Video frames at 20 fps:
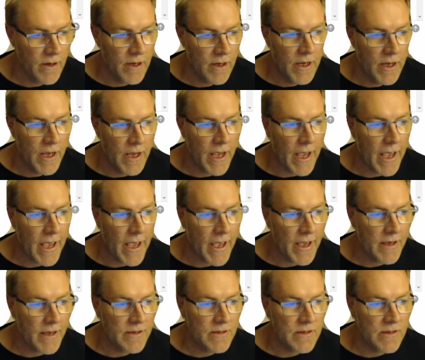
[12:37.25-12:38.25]

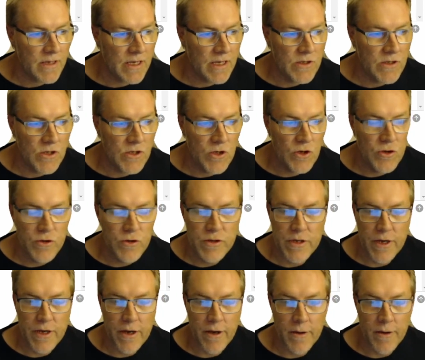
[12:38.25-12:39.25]
as it's
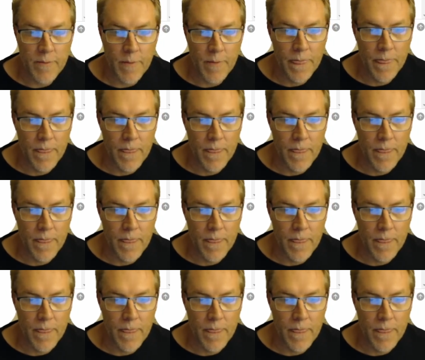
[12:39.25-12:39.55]
using